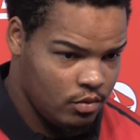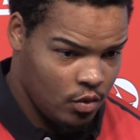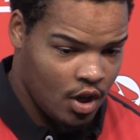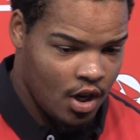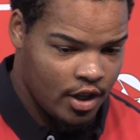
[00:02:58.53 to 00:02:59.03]

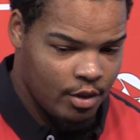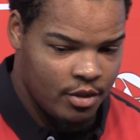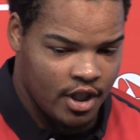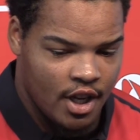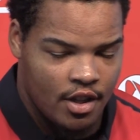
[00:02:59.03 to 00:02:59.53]
we're all
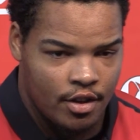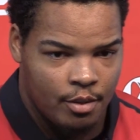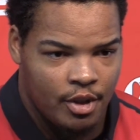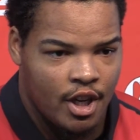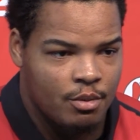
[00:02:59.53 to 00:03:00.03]
coming together
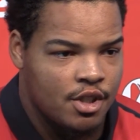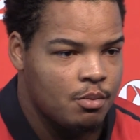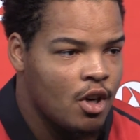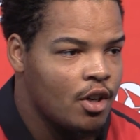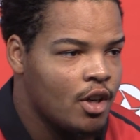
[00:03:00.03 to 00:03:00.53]
and becoming
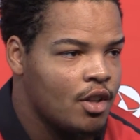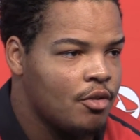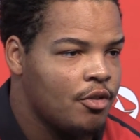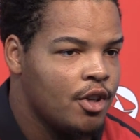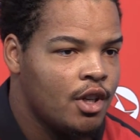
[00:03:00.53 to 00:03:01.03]
smarter on the
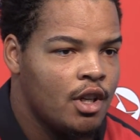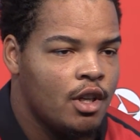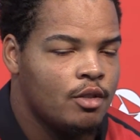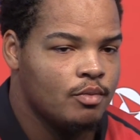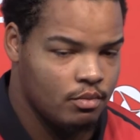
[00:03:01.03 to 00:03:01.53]

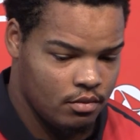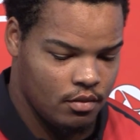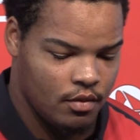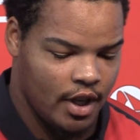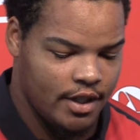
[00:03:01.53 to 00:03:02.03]
field
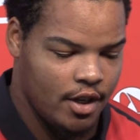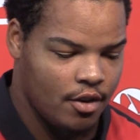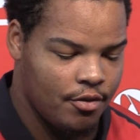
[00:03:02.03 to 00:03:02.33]
and our